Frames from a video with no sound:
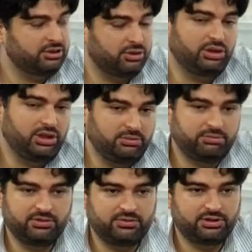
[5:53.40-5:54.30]
So he
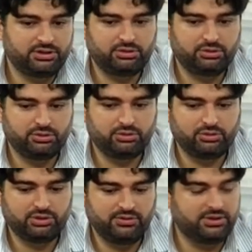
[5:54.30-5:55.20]
prefers to
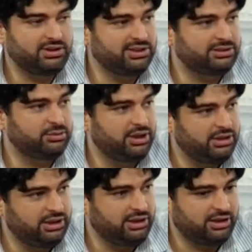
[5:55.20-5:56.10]
leave the things the way
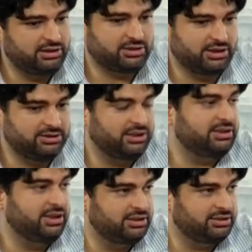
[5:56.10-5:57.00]
they are rather than
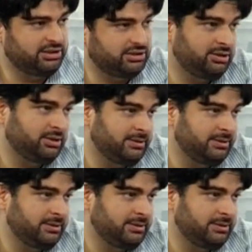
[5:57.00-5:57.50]
take a risk.